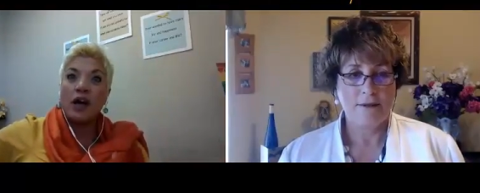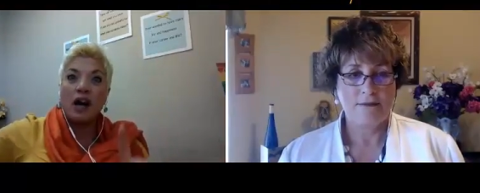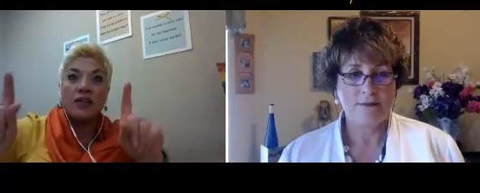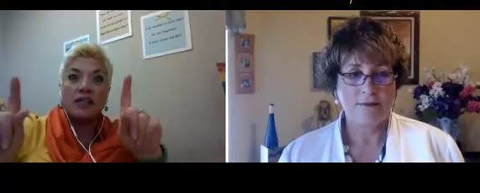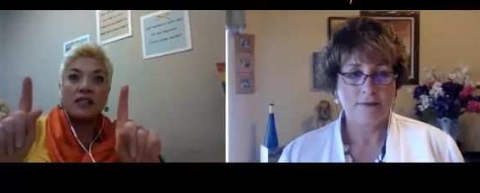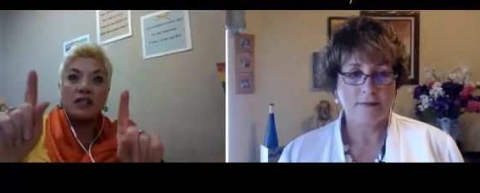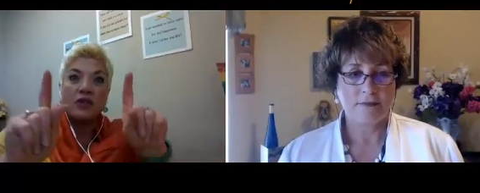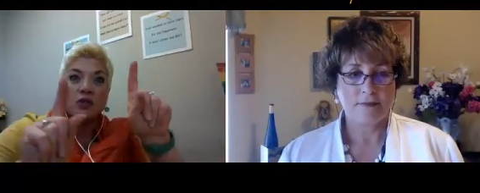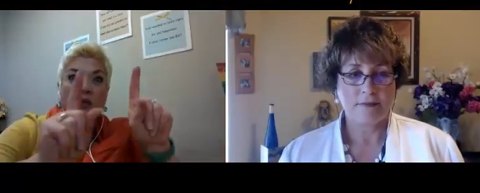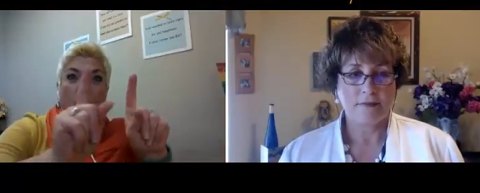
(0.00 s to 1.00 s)
Speaker 1: are, these
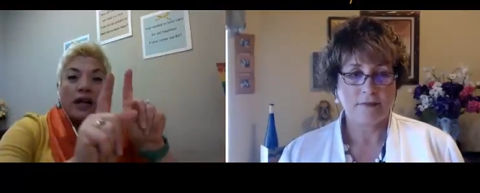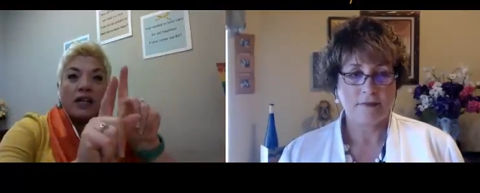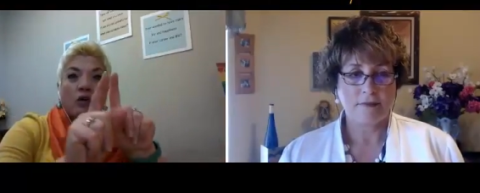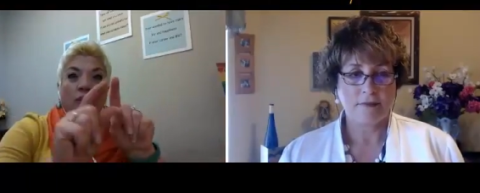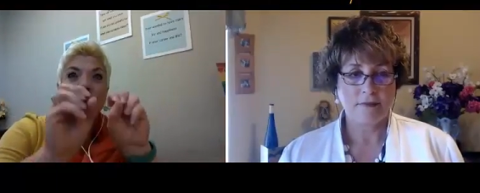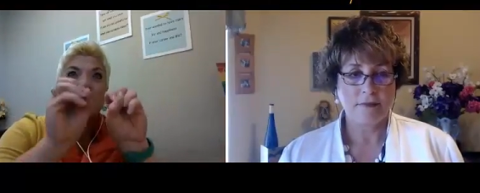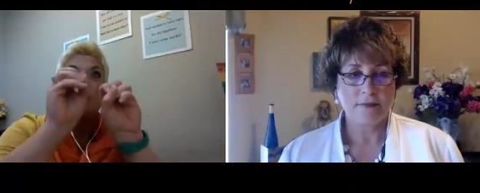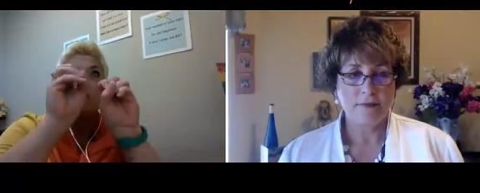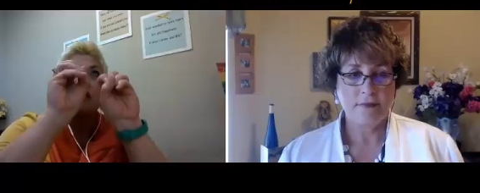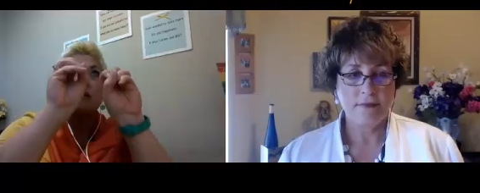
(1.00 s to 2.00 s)
individuals walking around, and
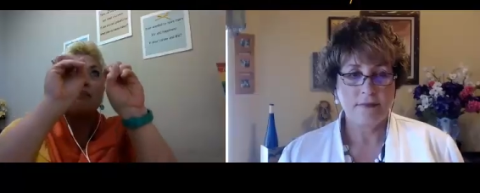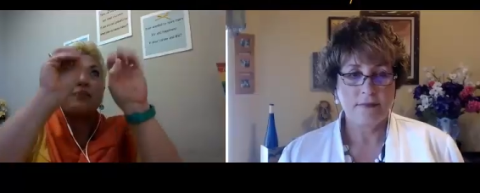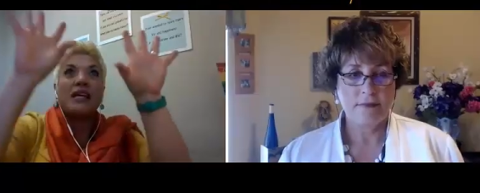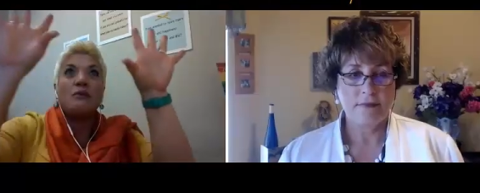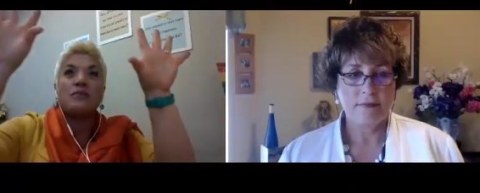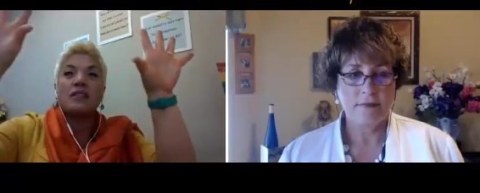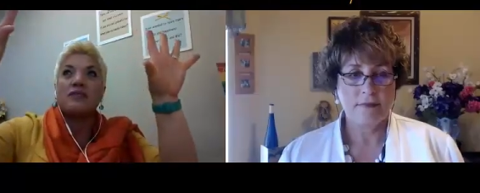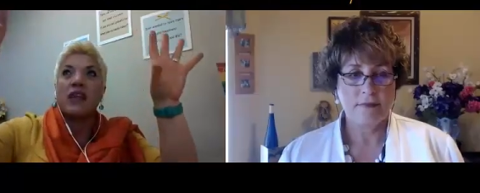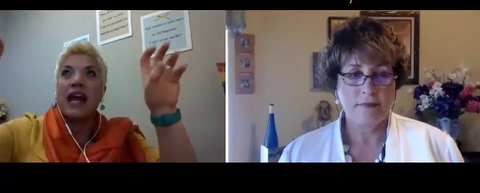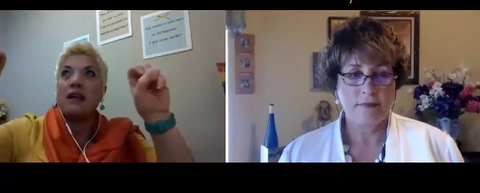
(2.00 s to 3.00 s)
we're just beams of
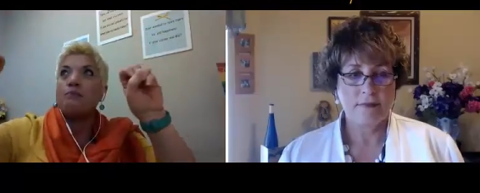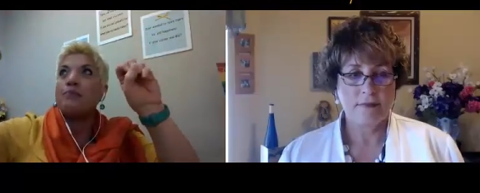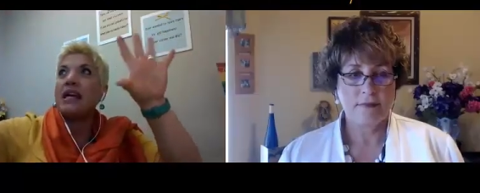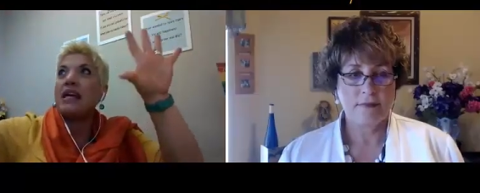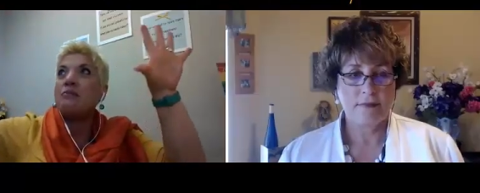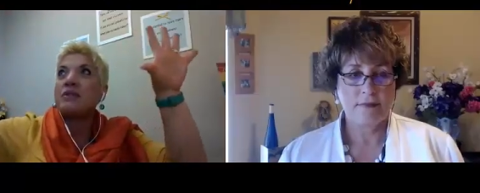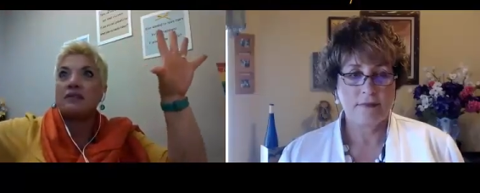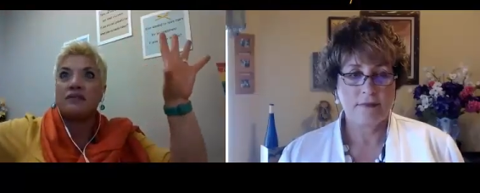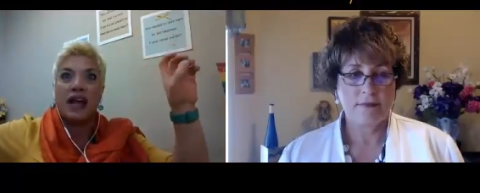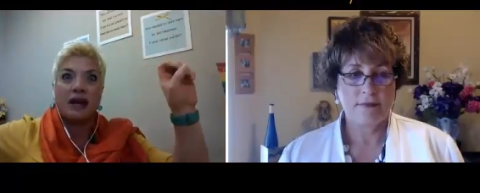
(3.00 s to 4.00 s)
light, beams
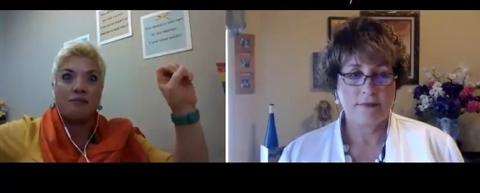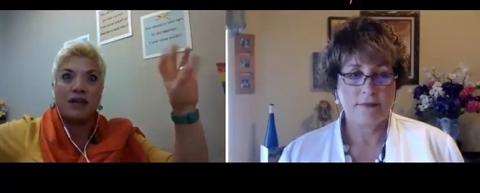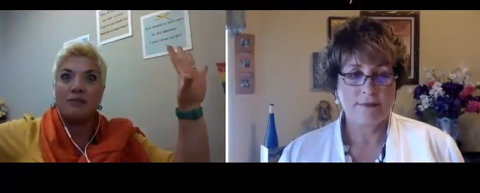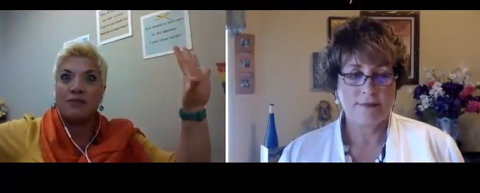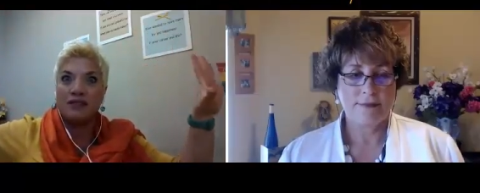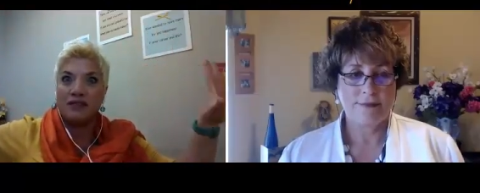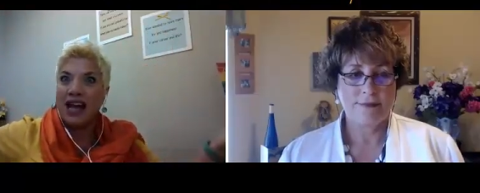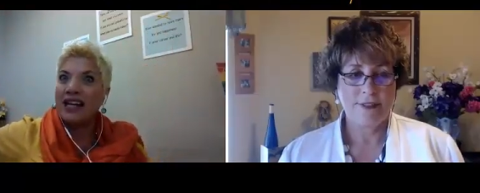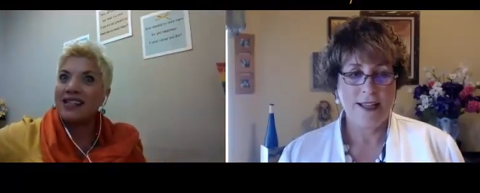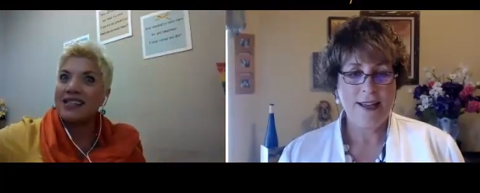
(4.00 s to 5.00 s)
of light, beams of
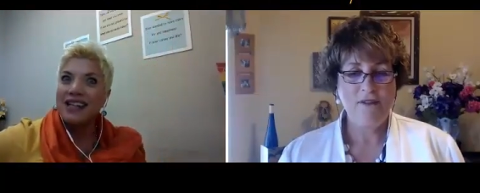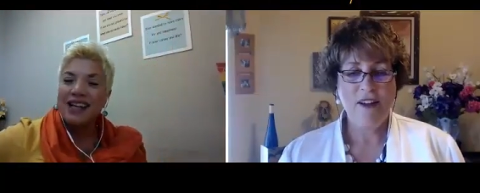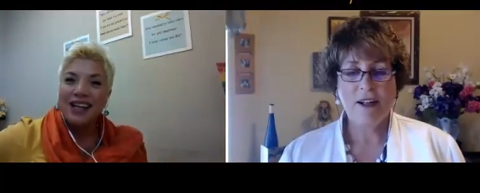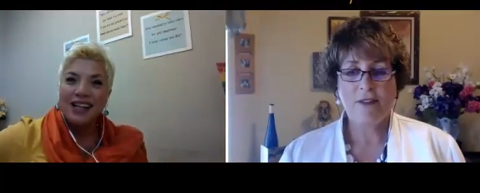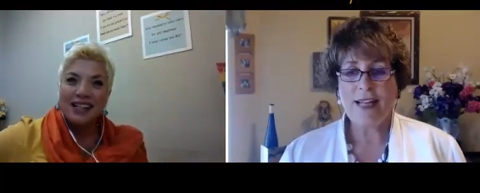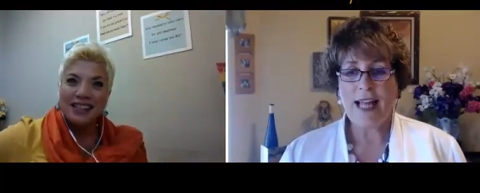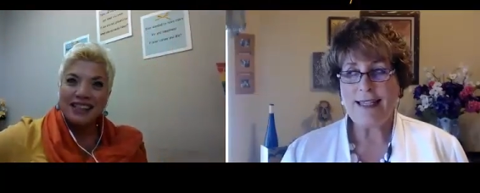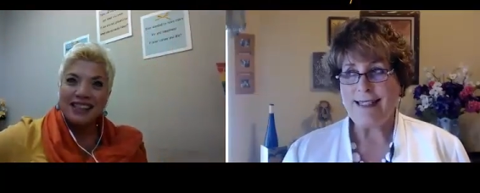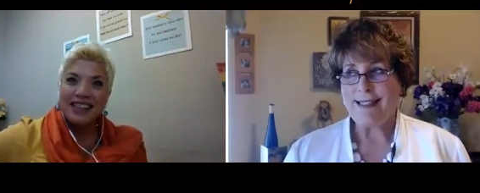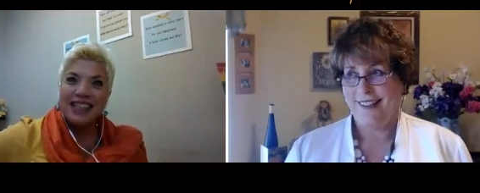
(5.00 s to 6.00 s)
light. Like
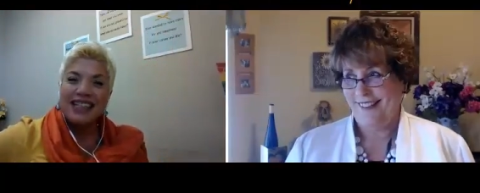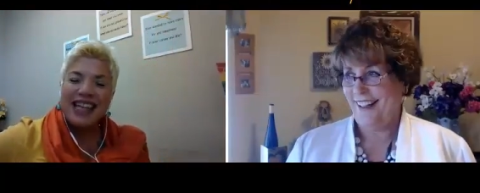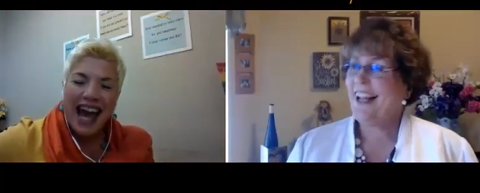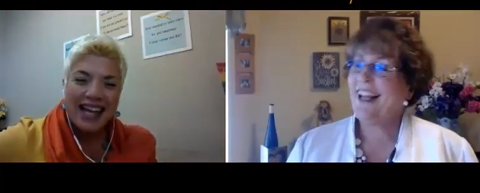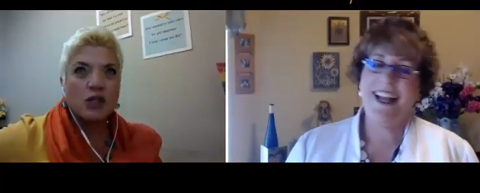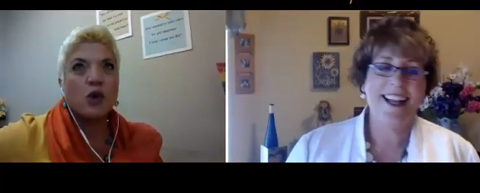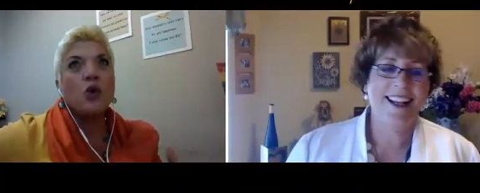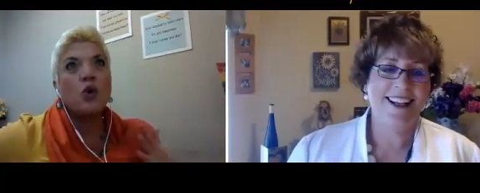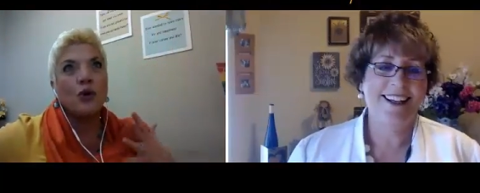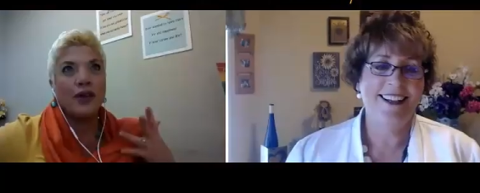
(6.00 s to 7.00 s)
fireflies. Yes.
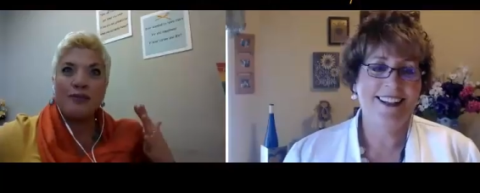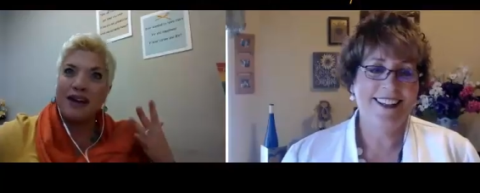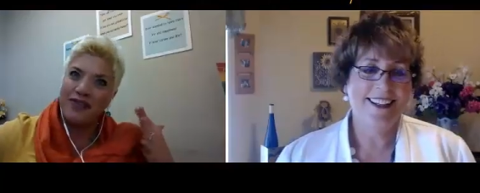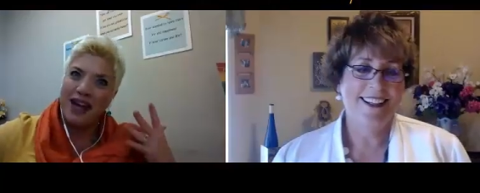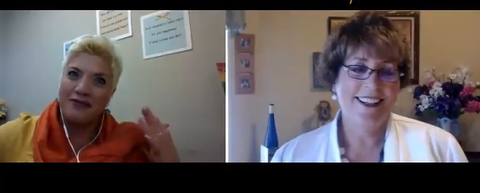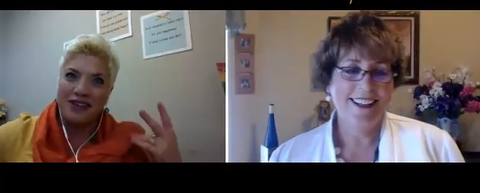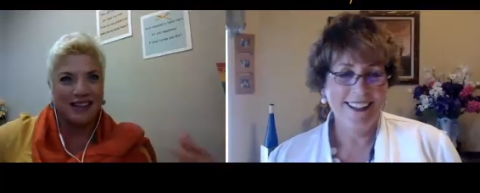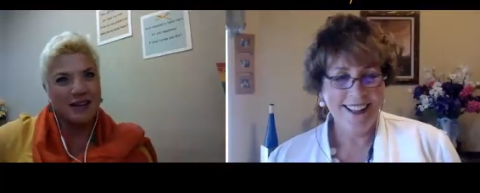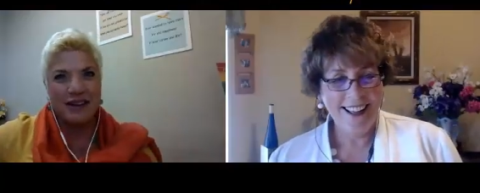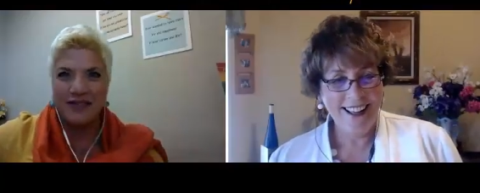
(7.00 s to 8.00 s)
Ooh, they're my favorite.
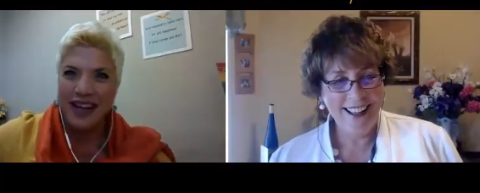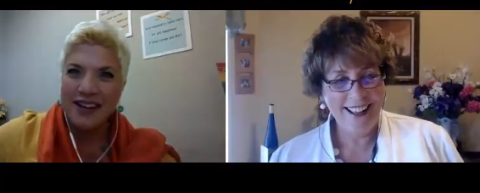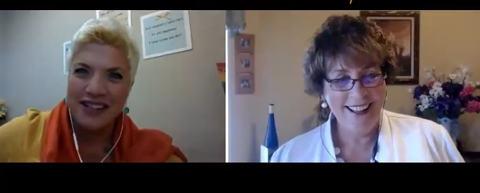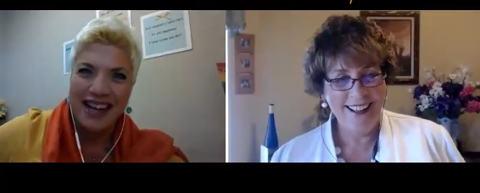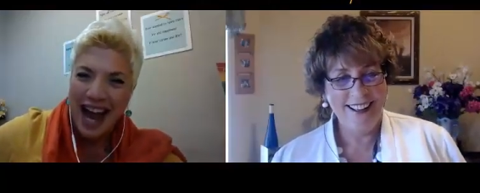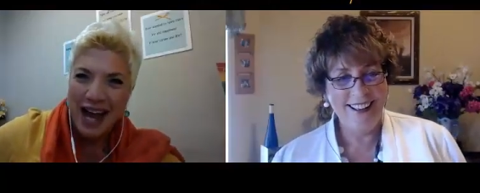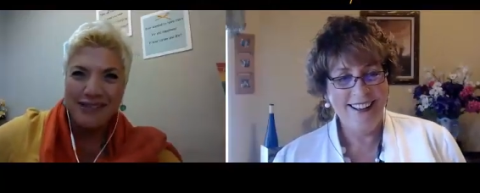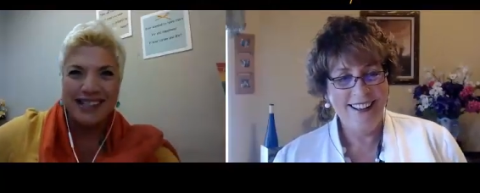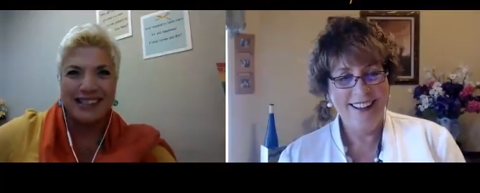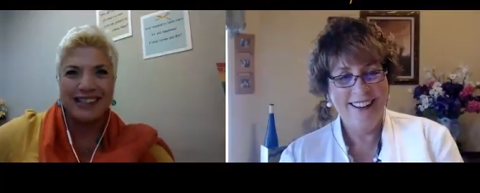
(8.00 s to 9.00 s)
They're my favorite.
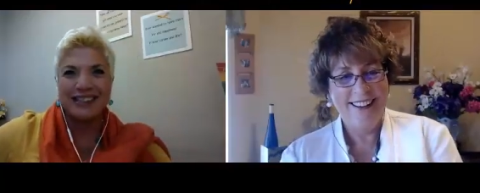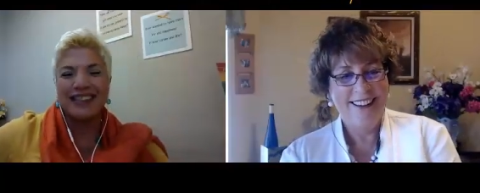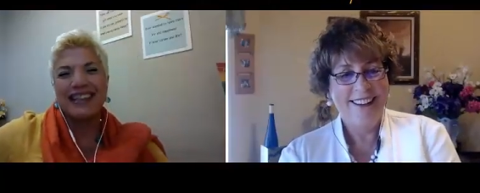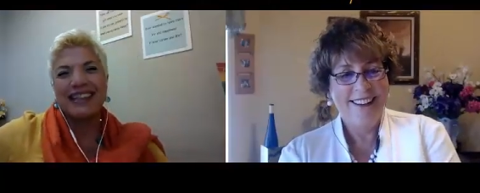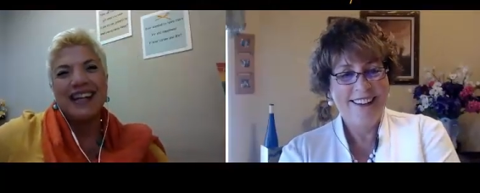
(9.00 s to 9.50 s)
Absolutely.